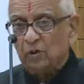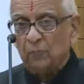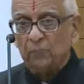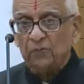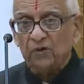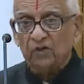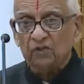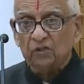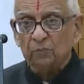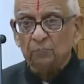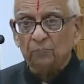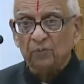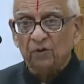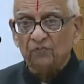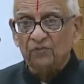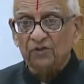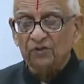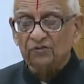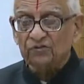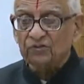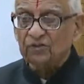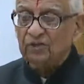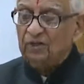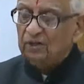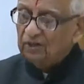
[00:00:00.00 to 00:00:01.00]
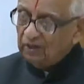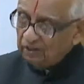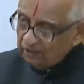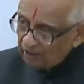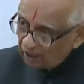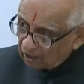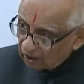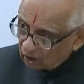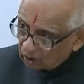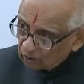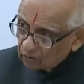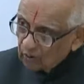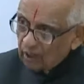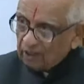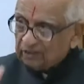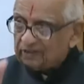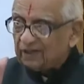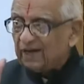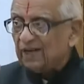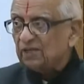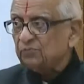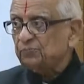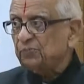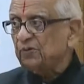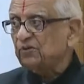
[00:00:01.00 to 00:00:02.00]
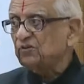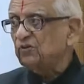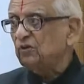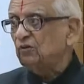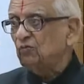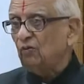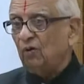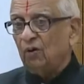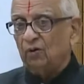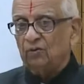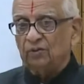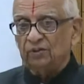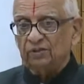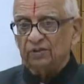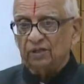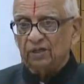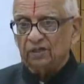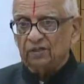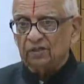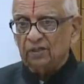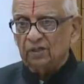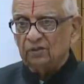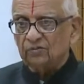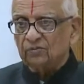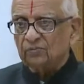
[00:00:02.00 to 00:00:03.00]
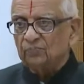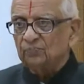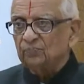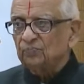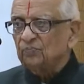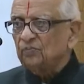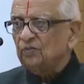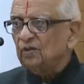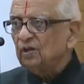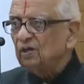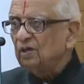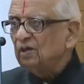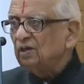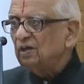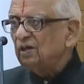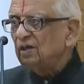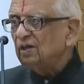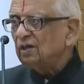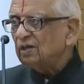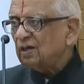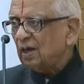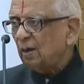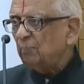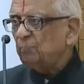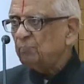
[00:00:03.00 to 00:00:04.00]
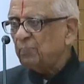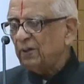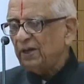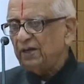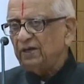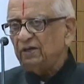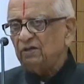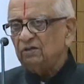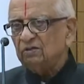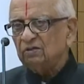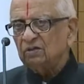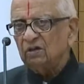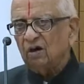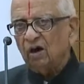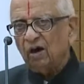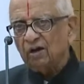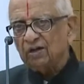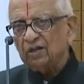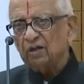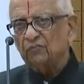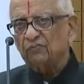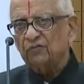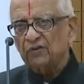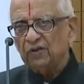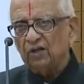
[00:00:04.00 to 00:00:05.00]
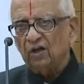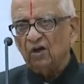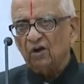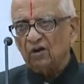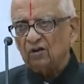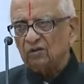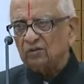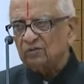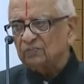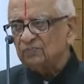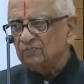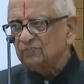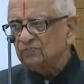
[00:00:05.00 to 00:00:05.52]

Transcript: of separation of powers. There are also other aspects involved in that case. Complaint or FIR